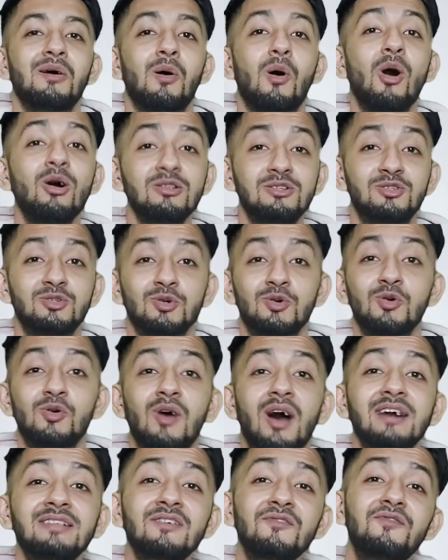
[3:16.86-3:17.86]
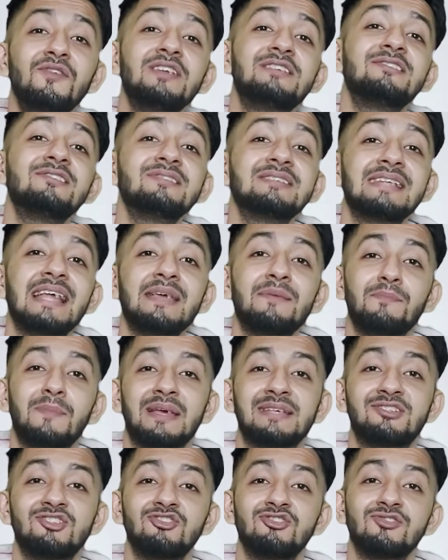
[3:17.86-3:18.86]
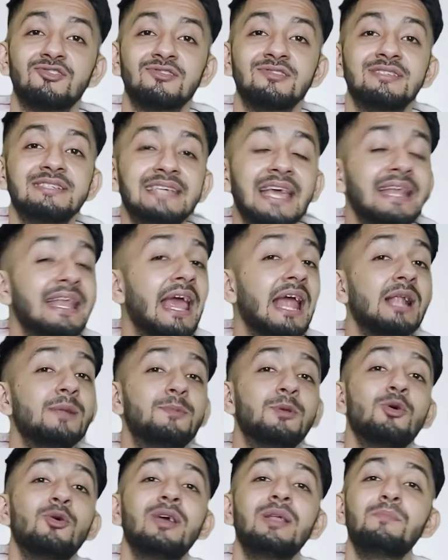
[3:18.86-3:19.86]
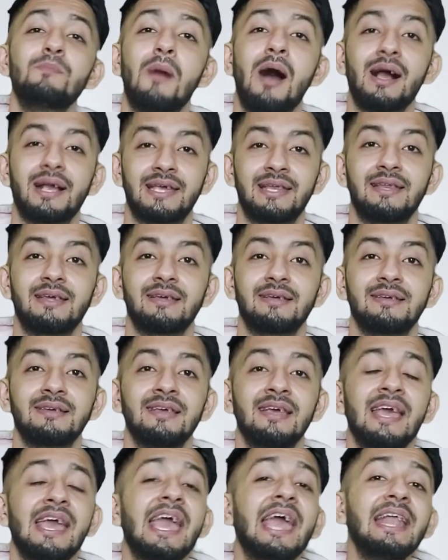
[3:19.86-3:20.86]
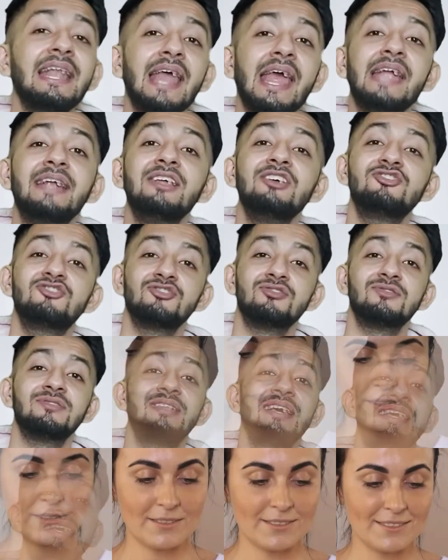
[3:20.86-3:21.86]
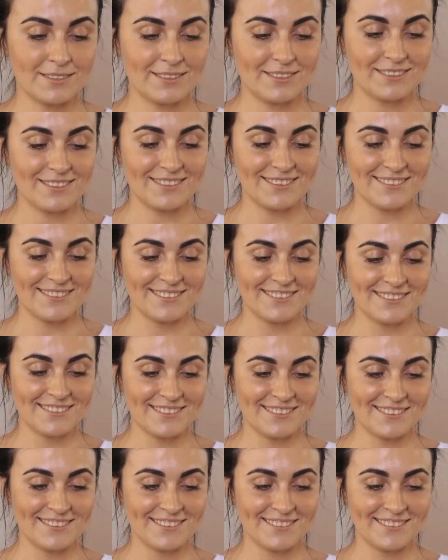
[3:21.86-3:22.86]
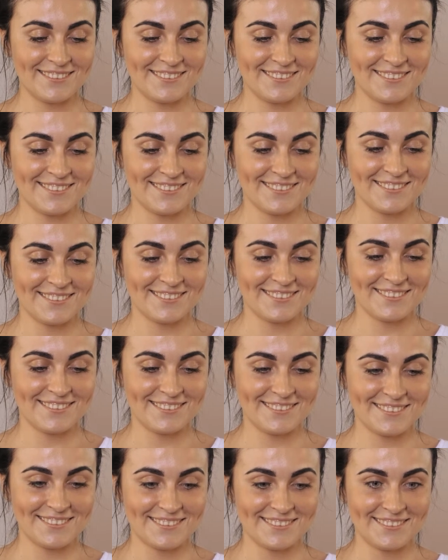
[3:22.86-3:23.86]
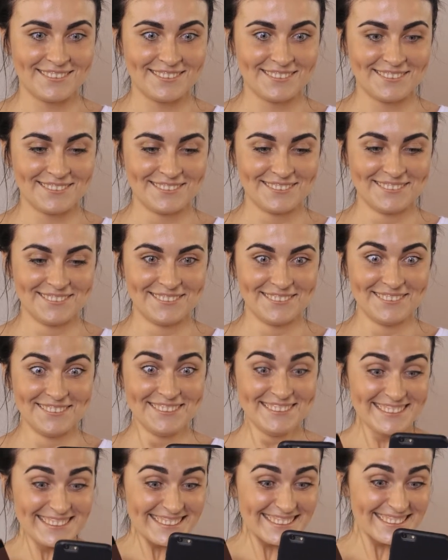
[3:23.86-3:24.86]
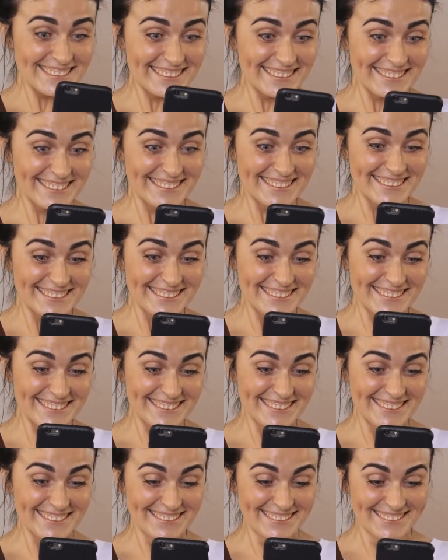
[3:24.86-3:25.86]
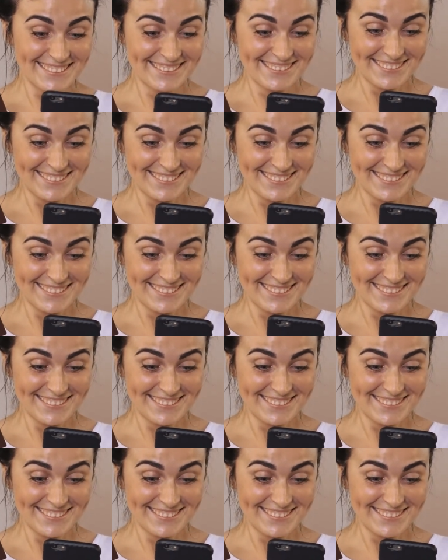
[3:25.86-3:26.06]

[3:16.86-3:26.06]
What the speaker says: Also, other features like messengers can help you in marketing. In addition, the ease of making payments through mobile can encourage users to spend more.